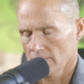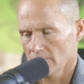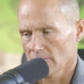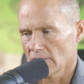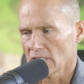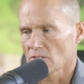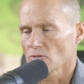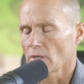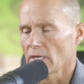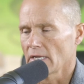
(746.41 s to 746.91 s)

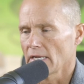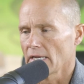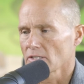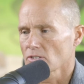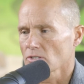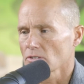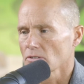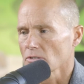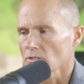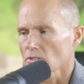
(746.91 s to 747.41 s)
That's why I
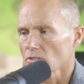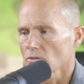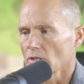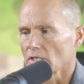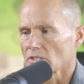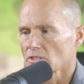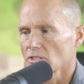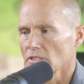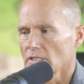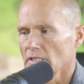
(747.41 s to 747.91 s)
asked you this
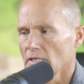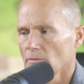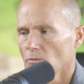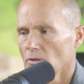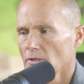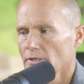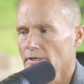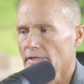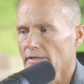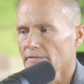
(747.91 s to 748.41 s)
question. I'm
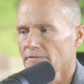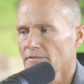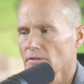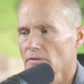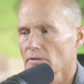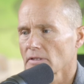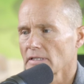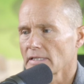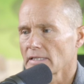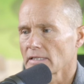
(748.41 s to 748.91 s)
wondering if you're
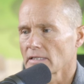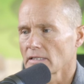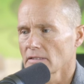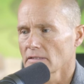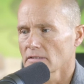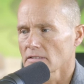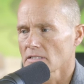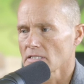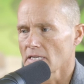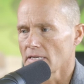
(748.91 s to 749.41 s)
thinking of
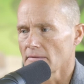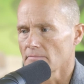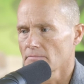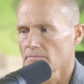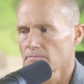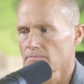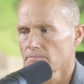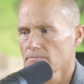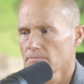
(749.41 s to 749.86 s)
the same